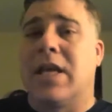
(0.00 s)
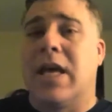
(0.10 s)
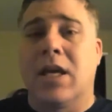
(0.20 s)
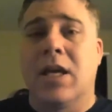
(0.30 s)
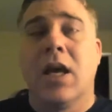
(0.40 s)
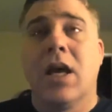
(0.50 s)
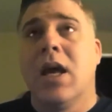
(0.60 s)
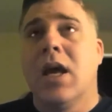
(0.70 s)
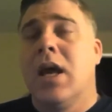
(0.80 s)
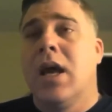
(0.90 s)
thing,
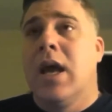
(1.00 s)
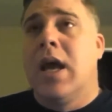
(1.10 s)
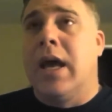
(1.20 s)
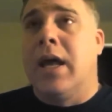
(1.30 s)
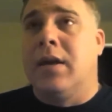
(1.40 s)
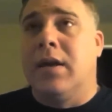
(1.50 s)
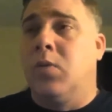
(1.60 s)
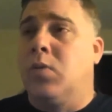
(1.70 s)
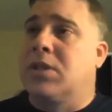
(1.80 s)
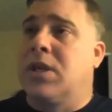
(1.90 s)
and
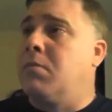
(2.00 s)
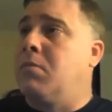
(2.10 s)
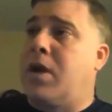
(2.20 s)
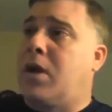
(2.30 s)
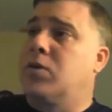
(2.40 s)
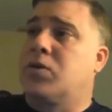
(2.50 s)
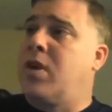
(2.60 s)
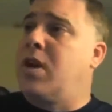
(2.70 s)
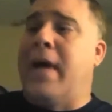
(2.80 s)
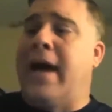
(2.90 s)
it was getting bigger. It was
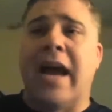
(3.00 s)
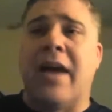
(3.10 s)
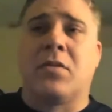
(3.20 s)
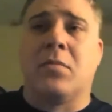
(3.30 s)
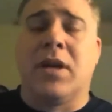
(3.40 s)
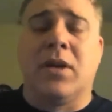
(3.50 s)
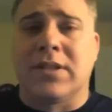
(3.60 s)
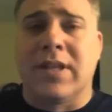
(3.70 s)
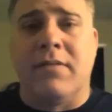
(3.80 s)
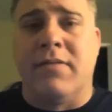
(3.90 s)
running back after me, and it
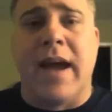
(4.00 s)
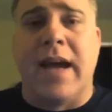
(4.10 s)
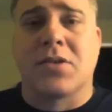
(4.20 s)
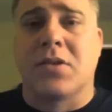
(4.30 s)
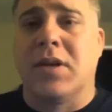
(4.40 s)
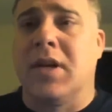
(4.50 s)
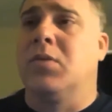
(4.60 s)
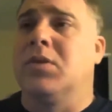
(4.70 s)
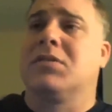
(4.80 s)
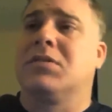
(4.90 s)
was getting faster, and
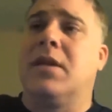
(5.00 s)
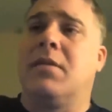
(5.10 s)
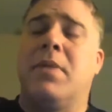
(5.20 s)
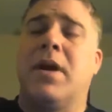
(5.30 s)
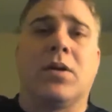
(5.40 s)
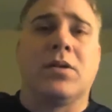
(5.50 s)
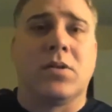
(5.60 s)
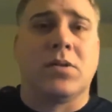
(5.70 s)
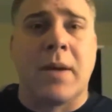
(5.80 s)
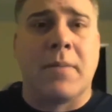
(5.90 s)
it was getting bigger,
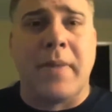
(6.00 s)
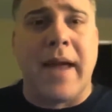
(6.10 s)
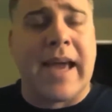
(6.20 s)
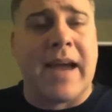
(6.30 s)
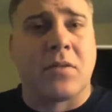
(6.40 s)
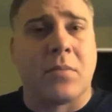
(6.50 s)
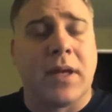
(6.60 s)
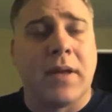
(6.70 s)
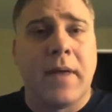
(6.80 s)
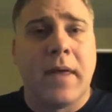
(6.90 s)
so it was coming back after
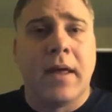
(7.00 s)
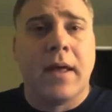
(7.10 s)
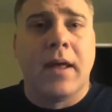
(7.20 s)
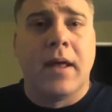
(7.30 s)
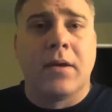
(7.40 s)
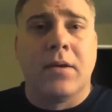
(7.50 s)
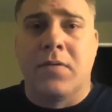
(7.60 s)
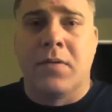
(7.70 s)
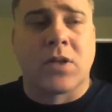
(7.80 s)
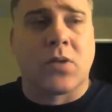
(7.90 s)
me, you
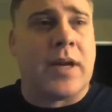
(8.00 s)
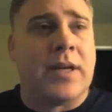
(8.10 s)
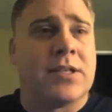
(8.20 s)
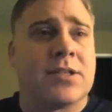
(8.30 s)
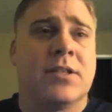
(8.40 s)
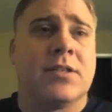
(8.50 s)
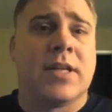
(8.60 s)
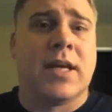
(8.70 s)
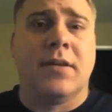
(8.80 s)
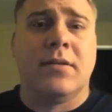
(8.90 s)
know, from this great
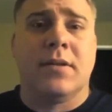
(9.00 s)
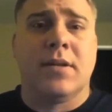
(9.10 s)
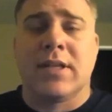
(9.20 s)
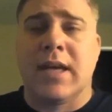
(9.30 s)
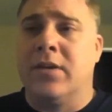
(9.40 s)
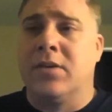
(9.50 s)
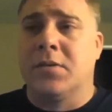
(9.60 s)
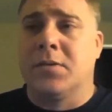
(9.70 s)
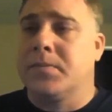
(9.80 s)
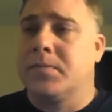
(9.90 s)
distance that this
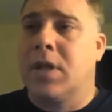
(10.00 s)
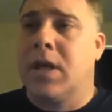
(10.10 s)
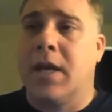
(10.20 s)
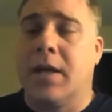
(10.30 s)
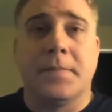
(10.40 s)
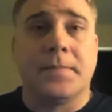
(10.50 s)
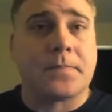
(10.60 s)
angel hit it.